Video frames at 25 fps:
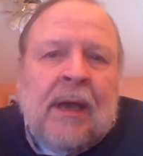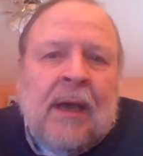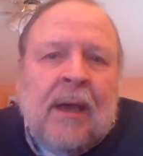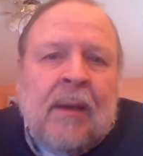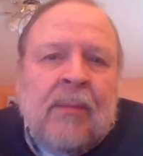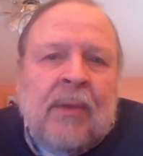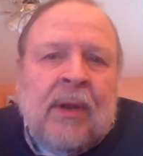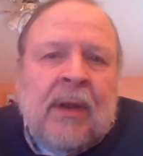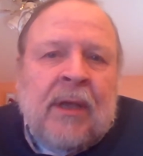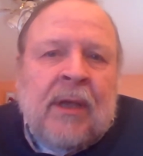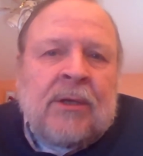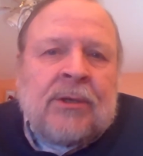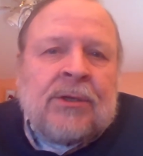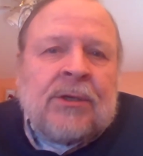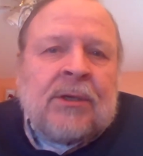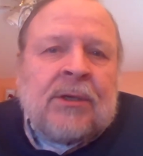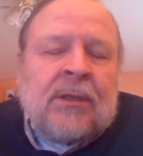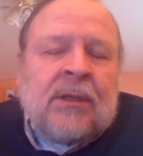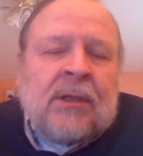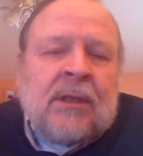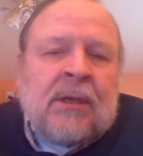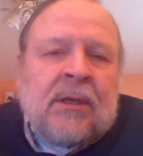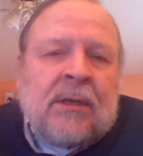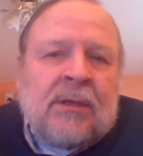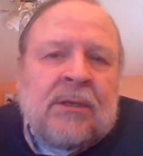combination
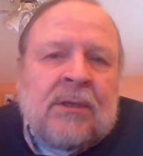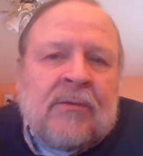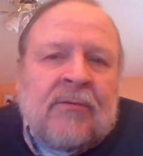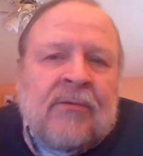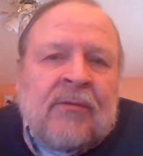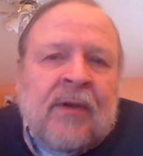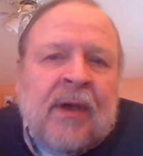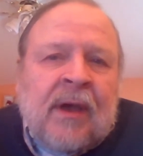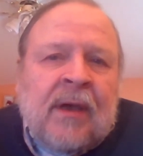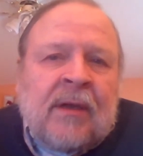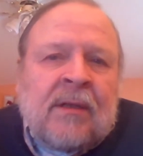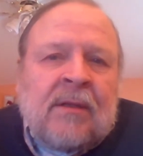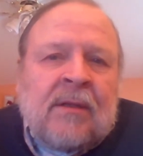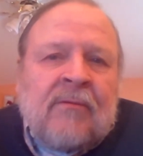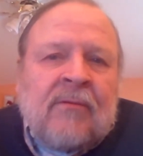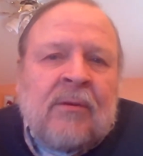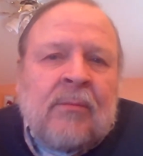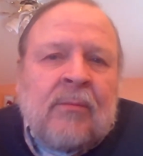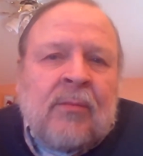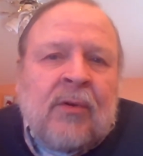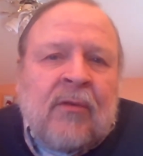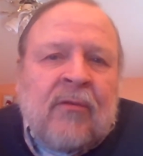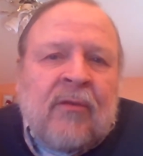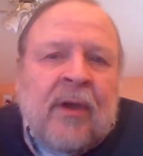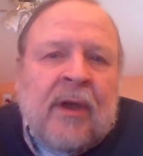that is effective
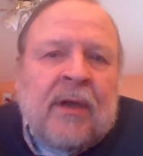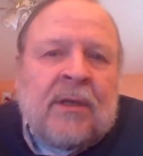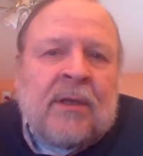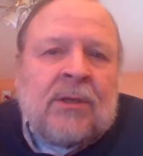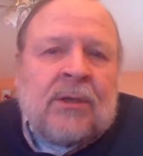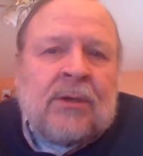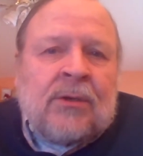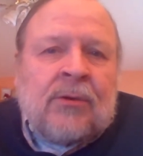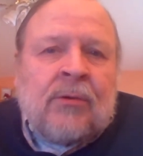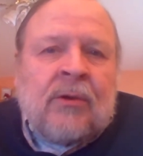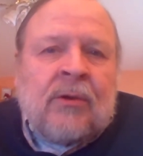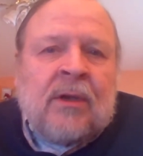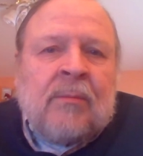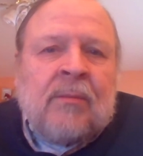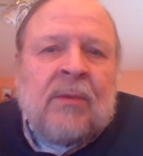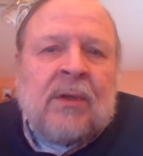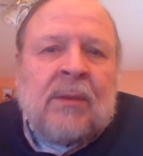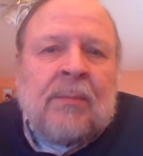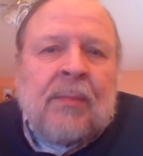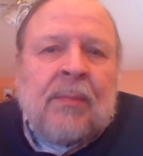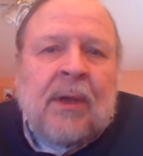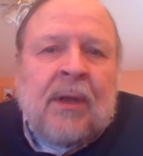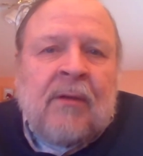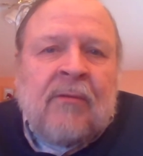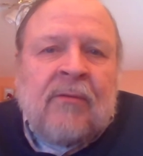and provides a treatment
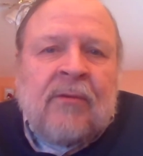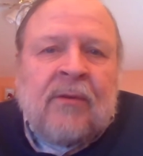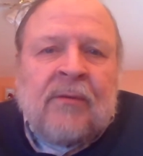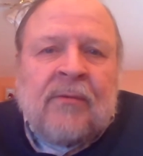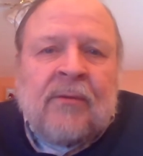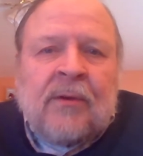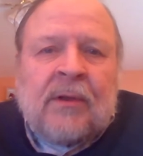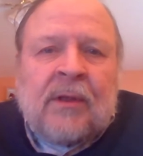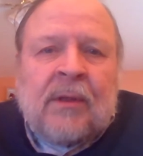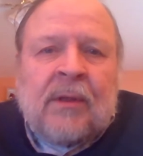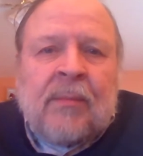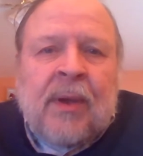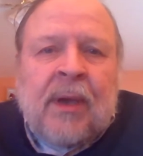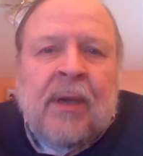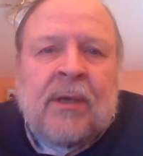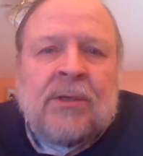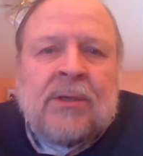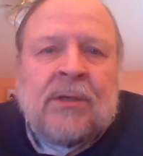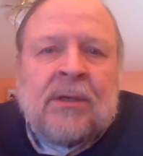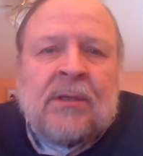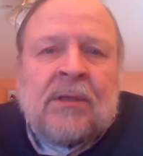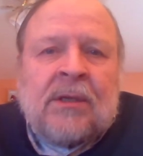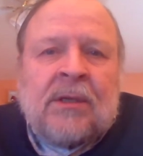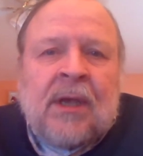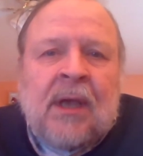benefit for the
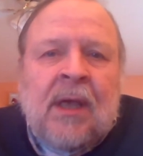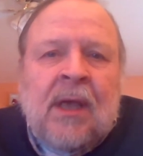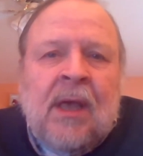patient,